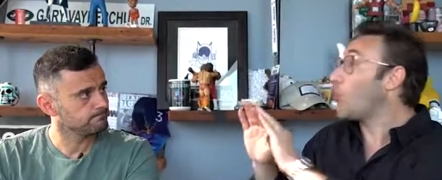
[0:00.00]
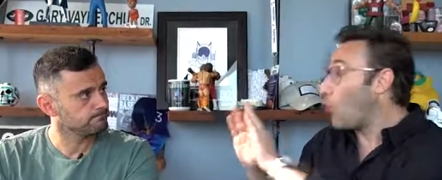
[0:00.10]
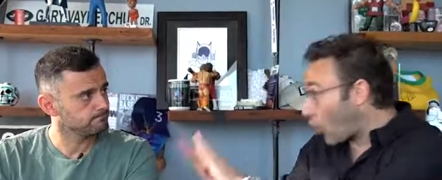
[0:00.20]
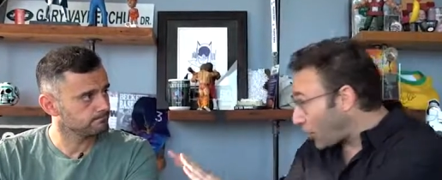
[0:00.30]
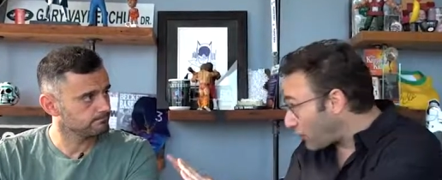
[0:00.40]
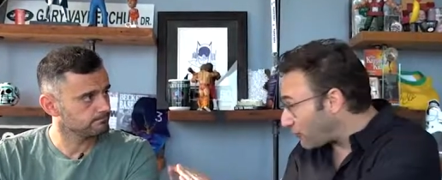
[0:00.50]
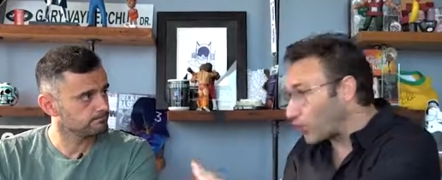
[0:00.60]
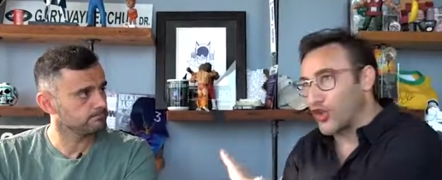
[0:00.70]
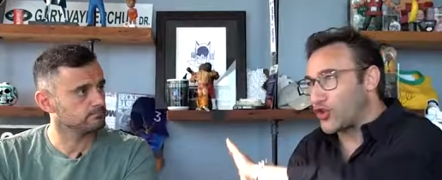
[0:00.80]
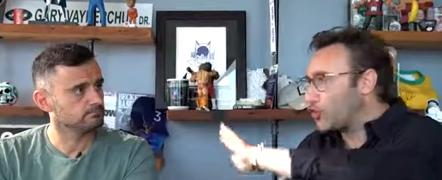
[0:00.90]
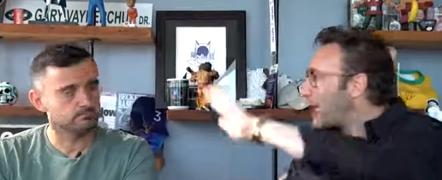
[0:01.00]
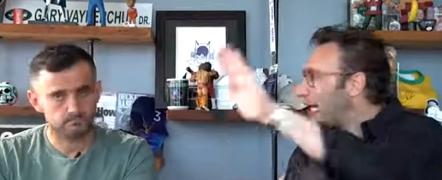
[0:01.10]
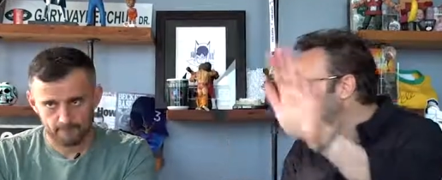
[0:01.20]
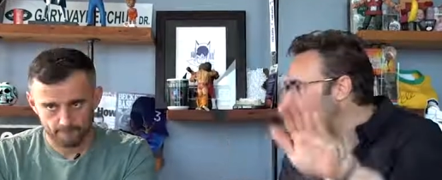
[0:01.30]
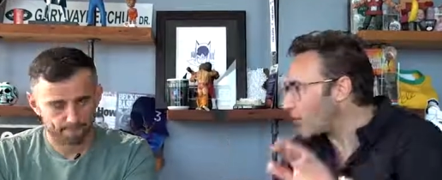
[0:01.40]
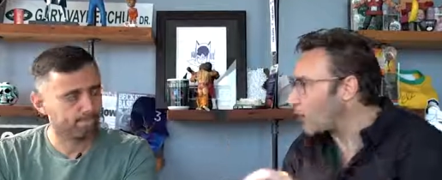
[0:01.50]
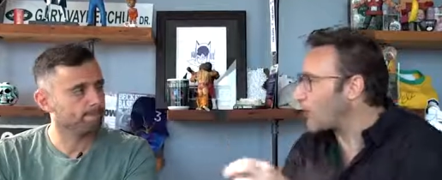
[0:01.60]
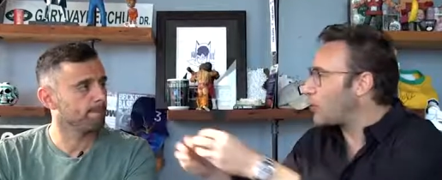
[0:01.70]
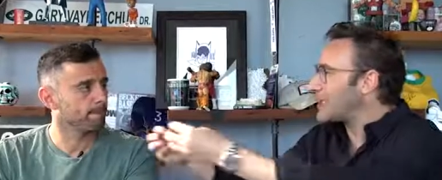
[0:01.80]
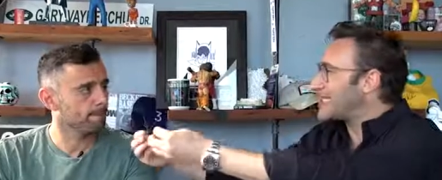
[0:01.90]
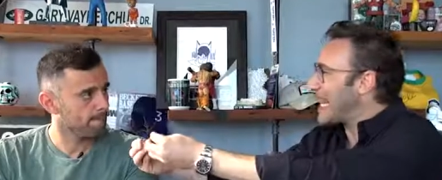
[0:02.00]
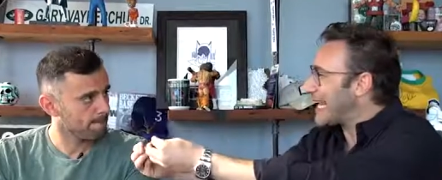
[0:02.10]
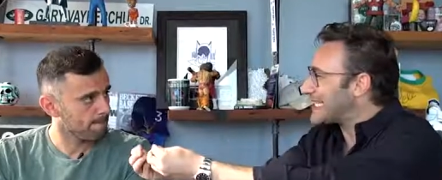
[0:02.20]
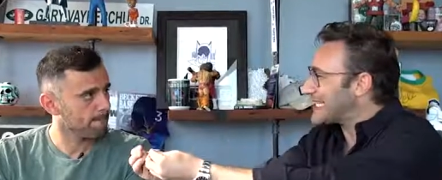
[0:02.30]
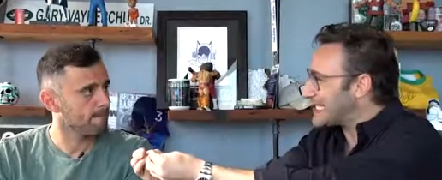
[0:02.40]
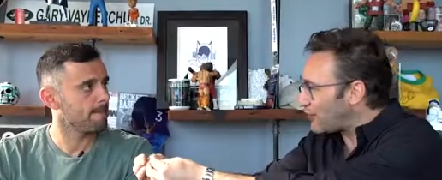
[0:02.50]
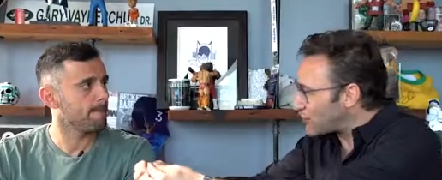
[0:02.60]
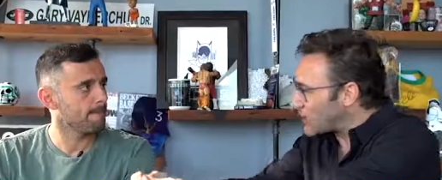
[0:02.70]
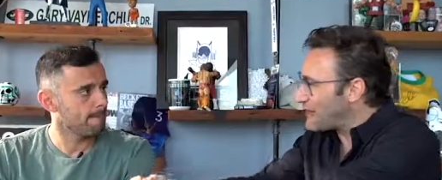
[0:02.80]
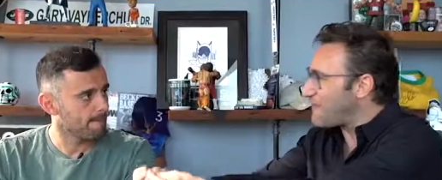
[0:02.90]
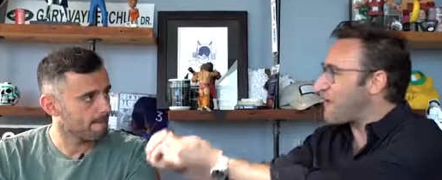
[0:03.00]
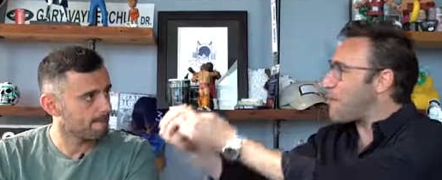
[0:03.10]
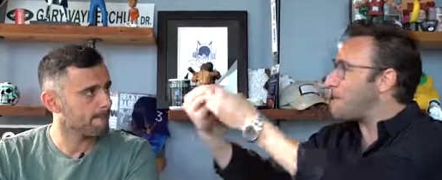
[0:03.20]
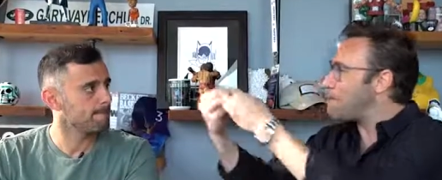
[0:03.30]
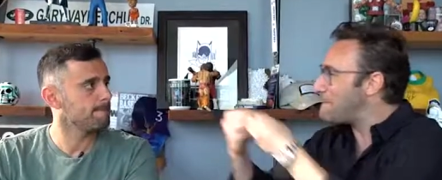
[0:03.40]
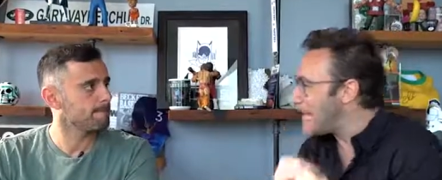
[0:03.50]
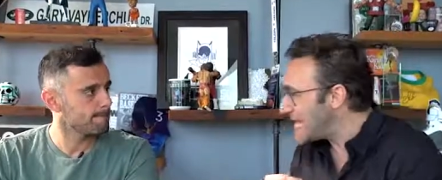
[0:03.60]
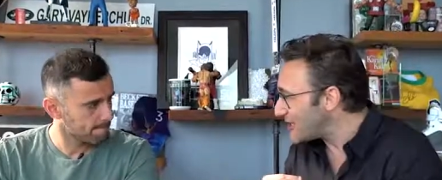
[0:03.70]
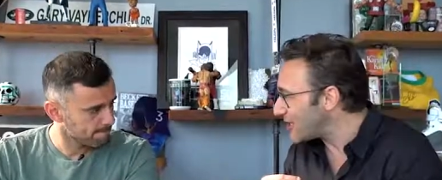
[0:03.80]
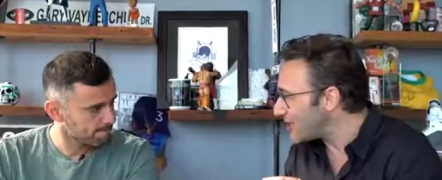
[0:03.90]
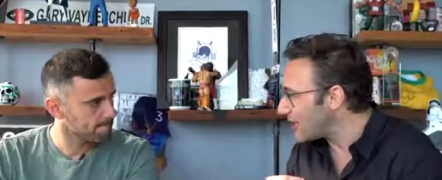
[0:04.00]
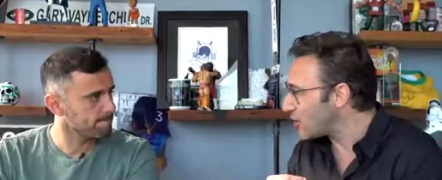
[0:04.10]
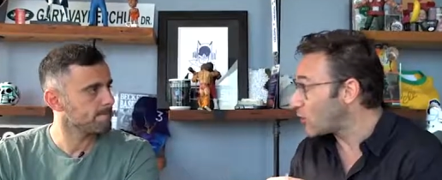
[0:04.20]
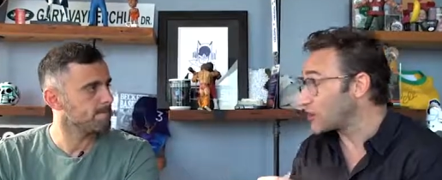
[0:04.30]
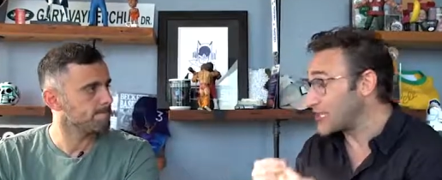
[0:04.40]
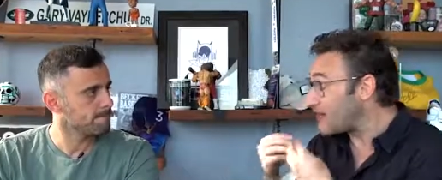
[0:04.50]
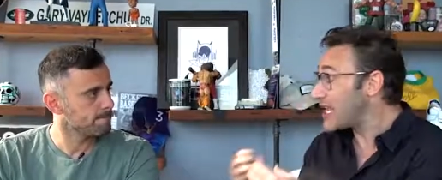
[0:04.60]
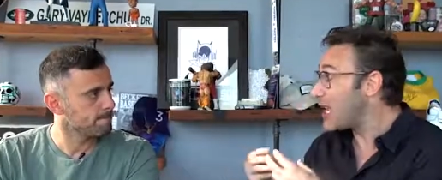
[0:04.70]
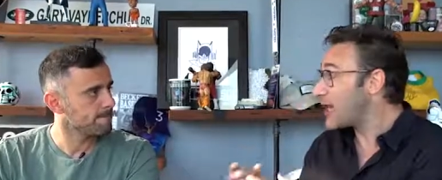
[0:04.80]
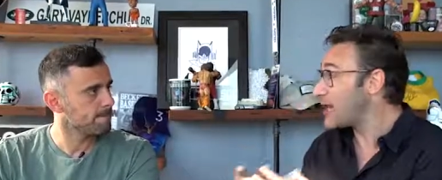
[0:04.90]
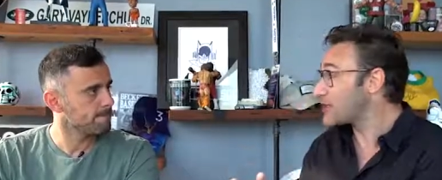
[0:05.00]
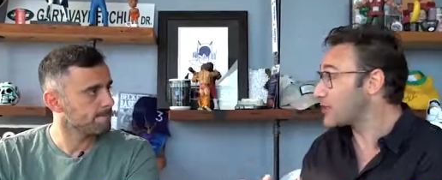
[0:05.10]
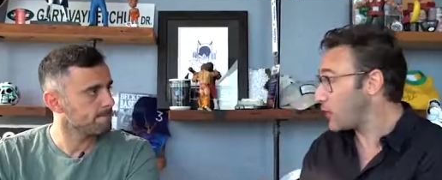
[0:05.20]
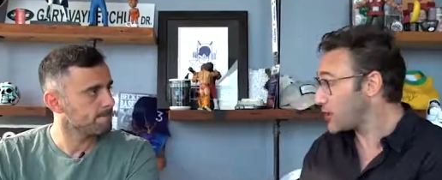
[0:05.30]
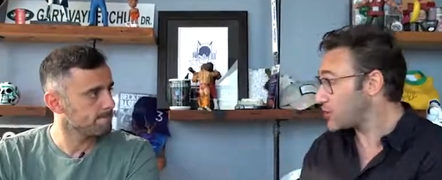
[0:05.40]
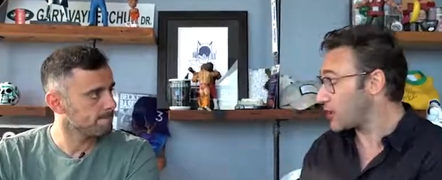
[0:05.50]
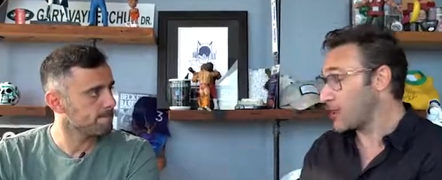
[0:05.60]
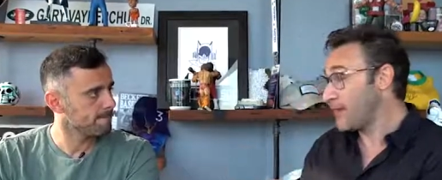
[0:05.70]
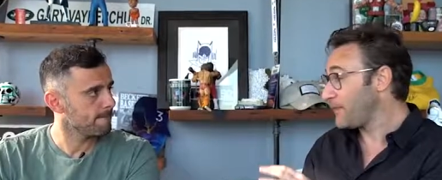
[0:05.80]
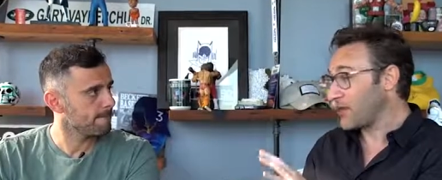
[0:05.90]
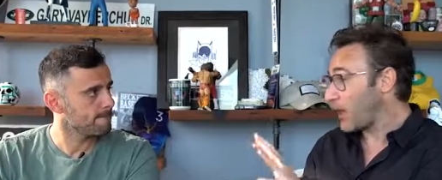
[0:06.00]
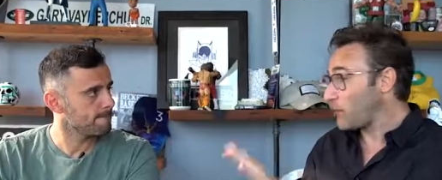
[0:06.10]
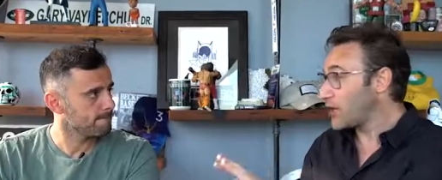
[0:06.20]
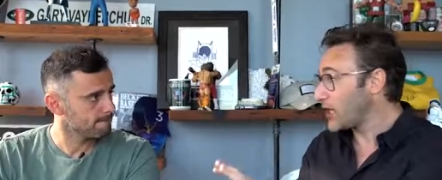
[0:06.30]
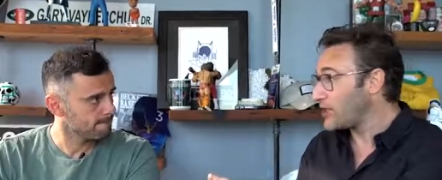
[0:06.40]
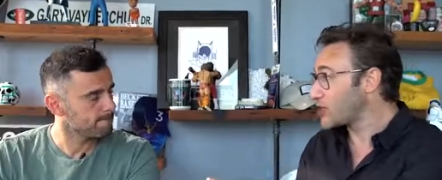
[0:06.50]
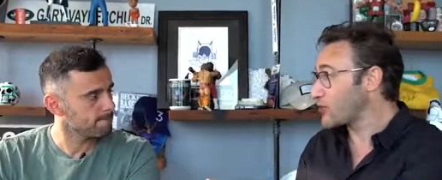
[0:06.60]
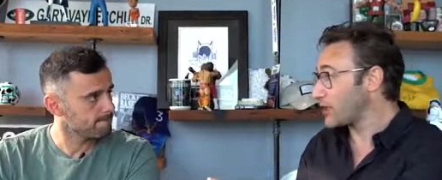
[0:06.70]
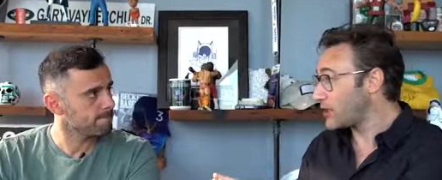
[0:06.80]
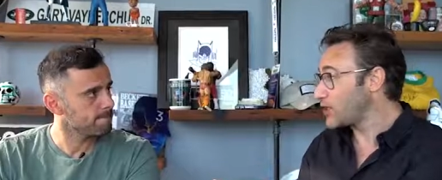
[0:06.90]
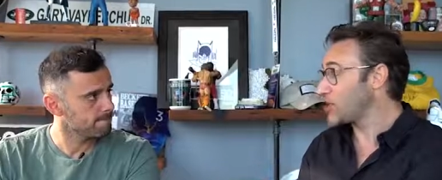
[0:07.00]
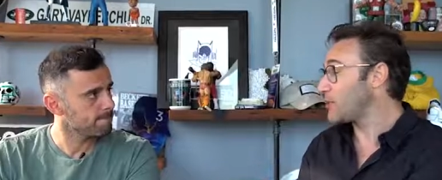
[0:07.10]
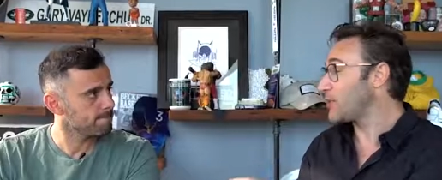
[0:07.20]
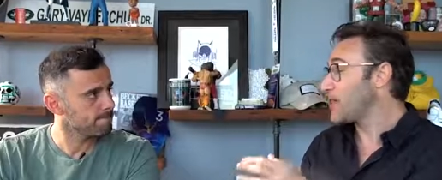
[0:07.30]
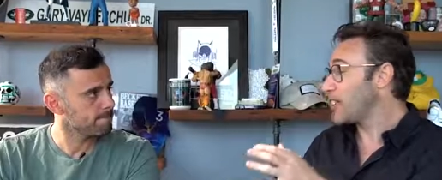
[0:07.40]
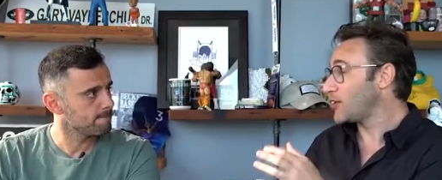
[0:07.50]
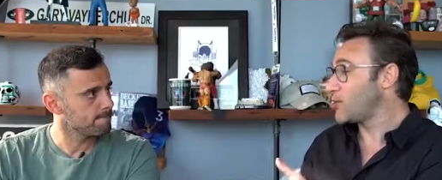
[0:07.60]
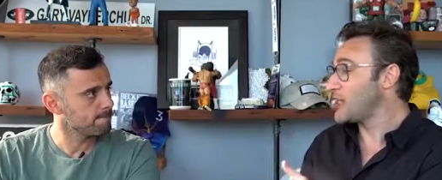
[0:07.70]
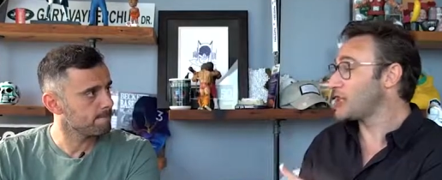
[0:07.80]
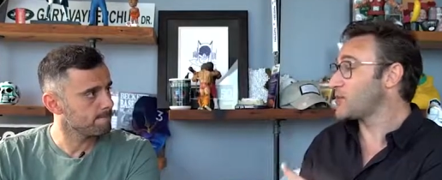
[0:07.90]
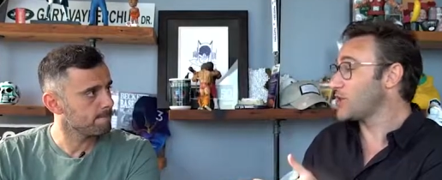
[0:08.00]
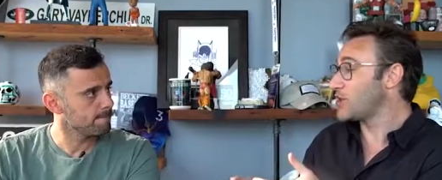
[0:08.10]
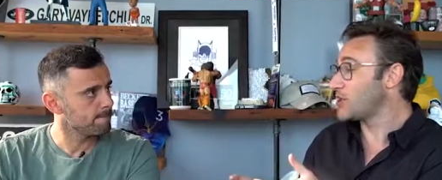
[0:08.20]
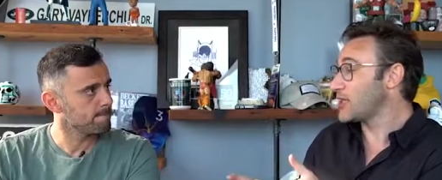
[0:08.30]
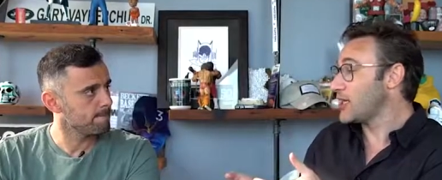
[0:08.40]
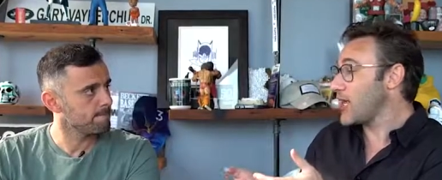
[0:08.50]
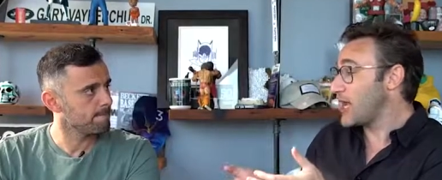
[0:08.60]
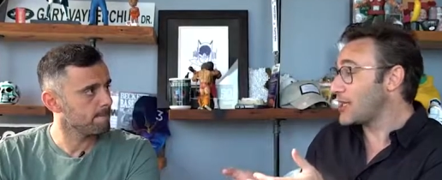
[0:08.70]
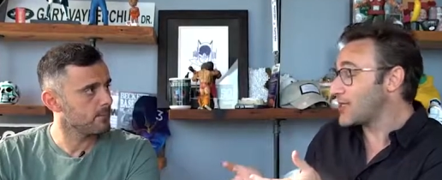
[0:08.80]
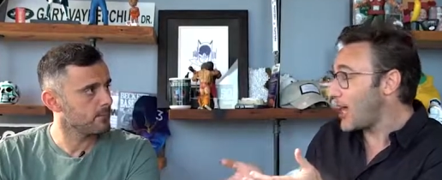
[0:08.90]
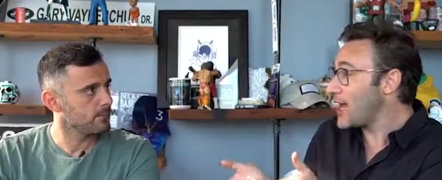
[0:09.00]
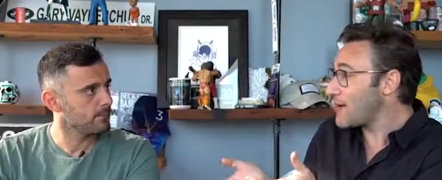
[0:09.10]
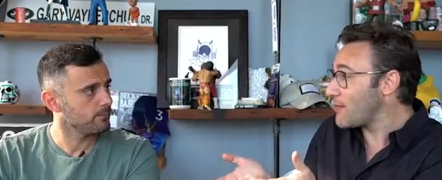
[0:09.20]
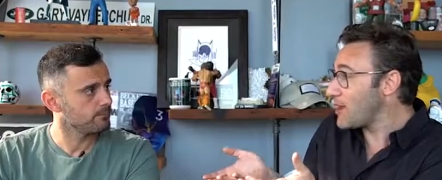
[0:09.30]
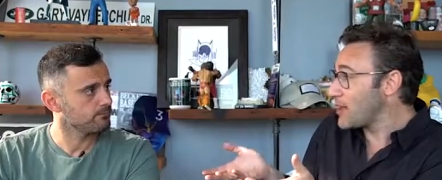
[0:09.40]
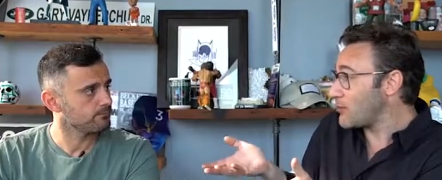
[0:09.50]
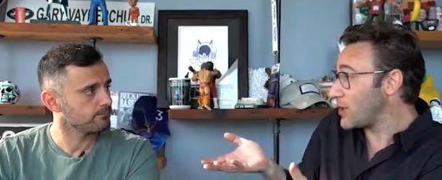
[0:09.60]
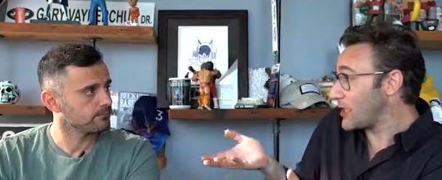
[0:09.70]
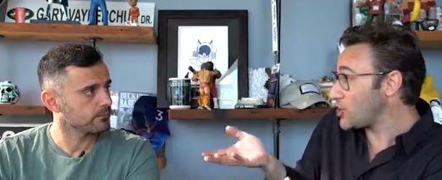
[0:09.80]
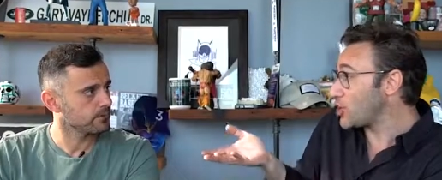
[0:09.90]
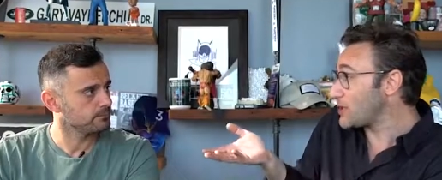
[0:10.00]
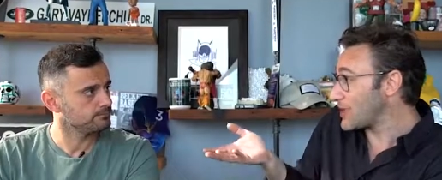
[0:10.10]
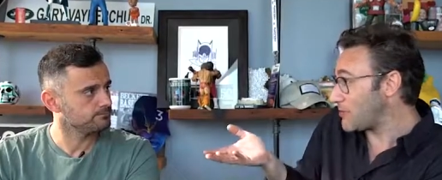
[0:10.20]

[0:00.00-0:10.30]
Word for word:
Speaker 1: Wonderful. Do that anywhere. What do you want to take selfishly from me that you can get nowhere else? And if they can't answer the question, I want to engage in a relationship, and the reason is because in time the relationship is